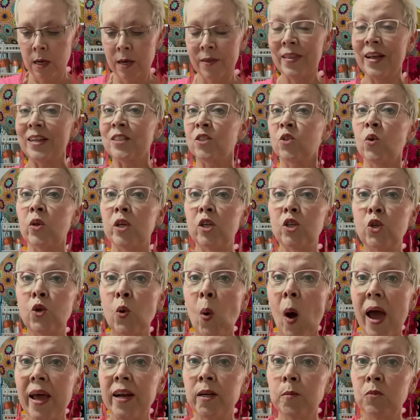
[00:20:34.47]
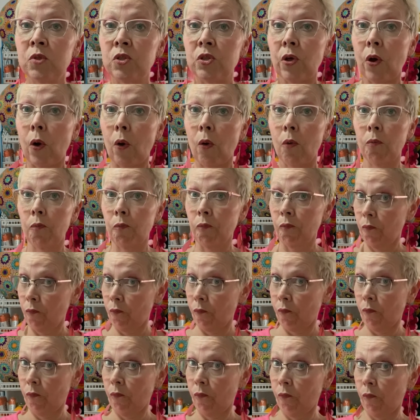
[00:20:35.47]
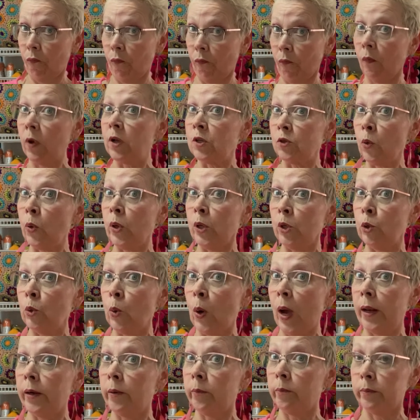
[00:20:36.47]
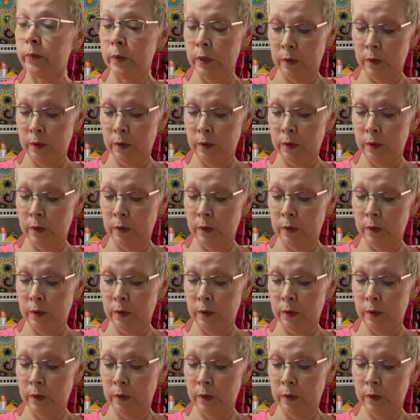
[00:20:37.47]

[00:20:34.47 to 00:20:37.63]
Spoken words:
That's only 2 items though. It's only 2 items.